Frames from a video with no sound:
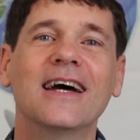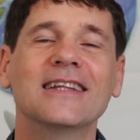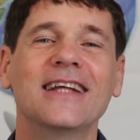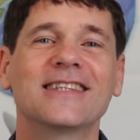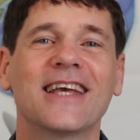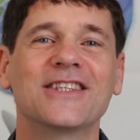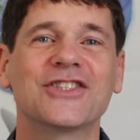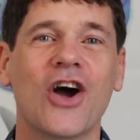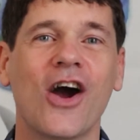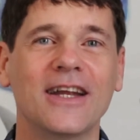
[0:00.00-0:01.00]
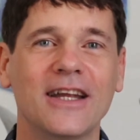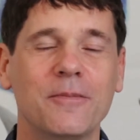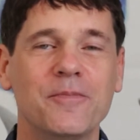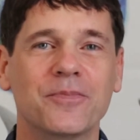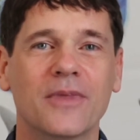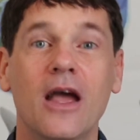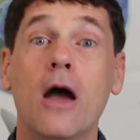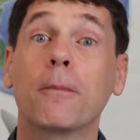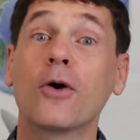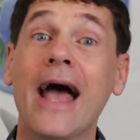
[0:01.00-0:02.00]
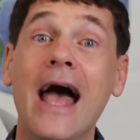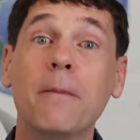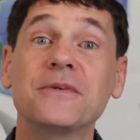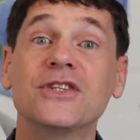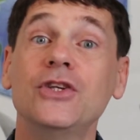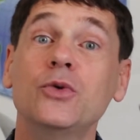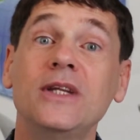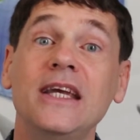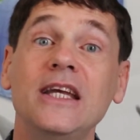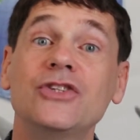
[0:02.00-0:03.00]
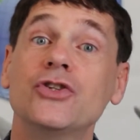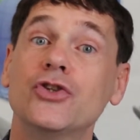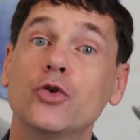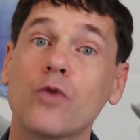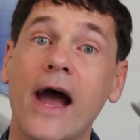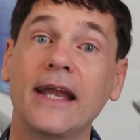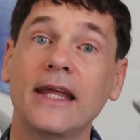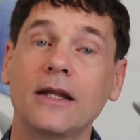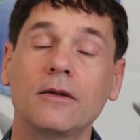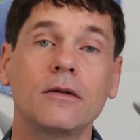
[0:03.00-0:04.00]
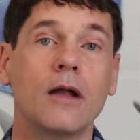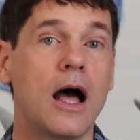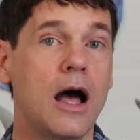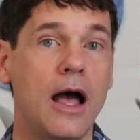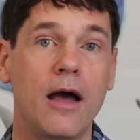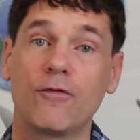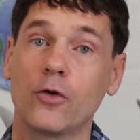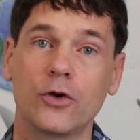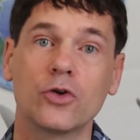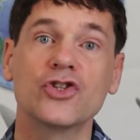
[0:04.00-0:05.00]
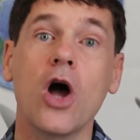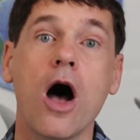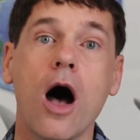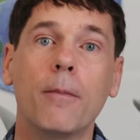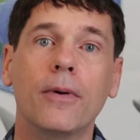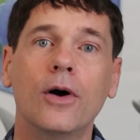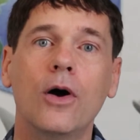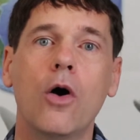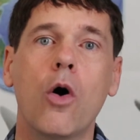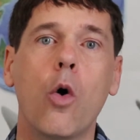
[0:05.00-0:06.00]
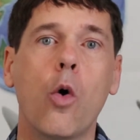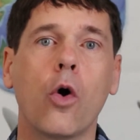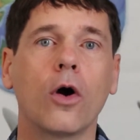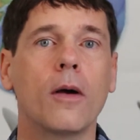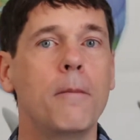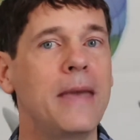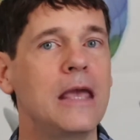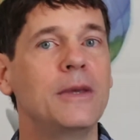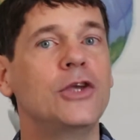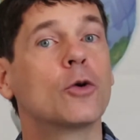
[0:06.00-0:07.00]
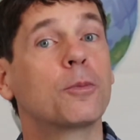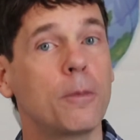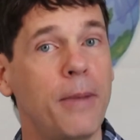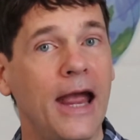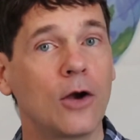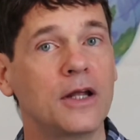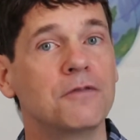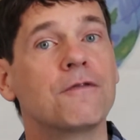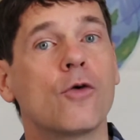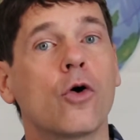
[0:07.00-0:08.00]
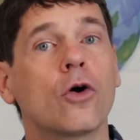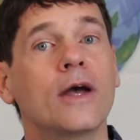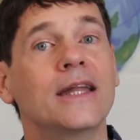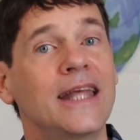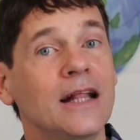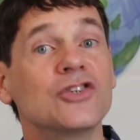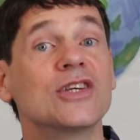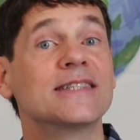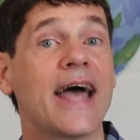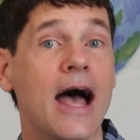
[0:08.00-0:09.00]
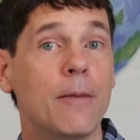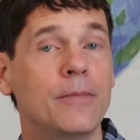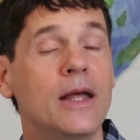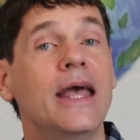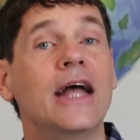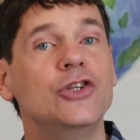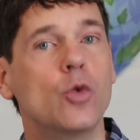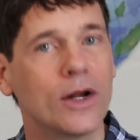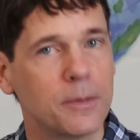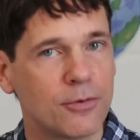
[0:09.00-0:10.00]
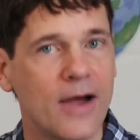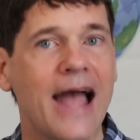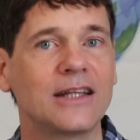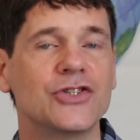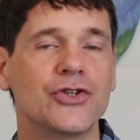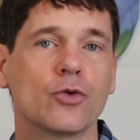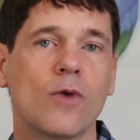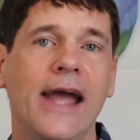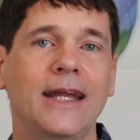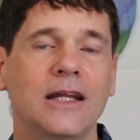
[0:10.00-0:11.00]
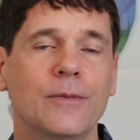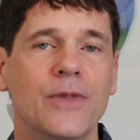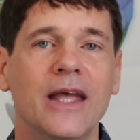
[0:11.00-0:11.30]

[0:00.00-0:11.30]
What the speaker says: Let's get started. Perhaps you need to do writing for your job, or maybe you're preparing for an English exam and you want to practice your writing.